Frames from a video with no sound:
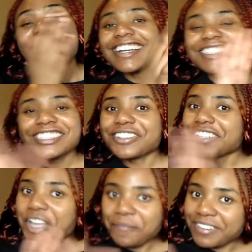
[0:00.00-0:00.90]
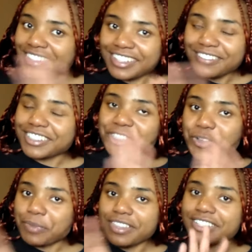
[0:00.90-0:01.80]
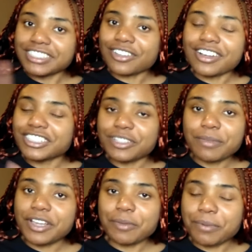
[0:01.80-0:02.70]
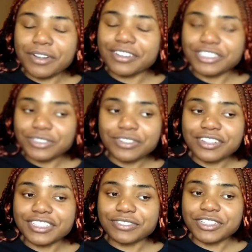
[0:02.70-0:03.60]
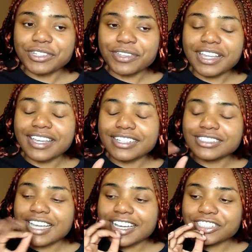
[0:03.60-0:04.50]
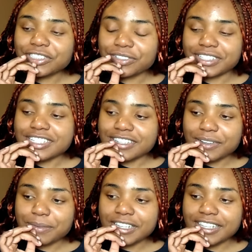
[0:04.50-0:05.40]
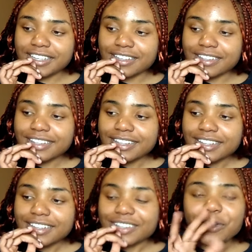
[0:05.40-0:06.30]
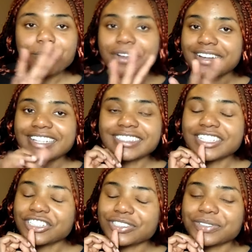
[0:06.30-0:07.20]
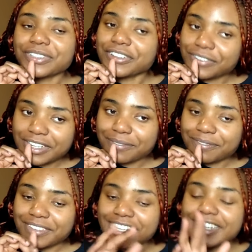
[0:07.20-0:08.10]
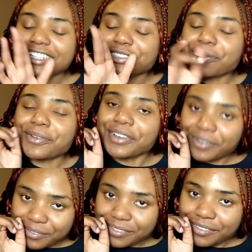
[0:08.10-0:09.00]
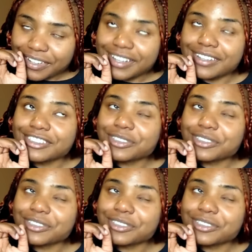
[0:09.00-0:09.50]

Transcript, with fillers: I still can't believe it took me this long to make a part two to this video. Like, it's actually crazy to me. like, yo, procrastination is real. It's real. It's